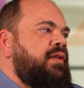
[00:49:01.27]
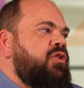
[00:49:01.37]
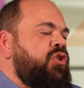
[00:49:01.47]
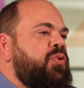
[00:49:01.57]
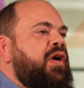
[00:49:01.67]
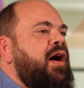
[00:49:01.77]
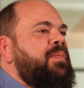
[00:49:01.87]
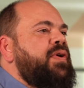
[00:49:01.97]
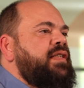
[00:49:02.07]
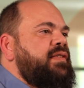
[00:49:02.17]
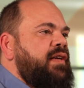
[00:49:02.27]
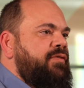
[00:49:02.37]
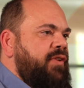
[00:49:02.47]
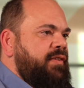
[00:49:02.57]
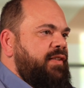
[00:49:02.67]
new companies are
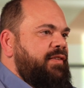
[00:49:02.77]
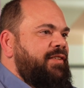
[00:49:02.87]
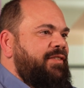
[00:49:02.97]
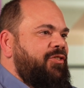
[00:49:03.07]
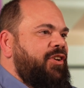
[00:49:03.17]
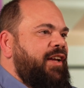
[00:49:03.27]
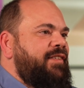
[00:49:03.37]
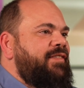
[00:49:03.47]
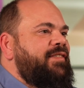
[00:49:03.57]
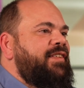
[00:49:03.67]
funded, okay?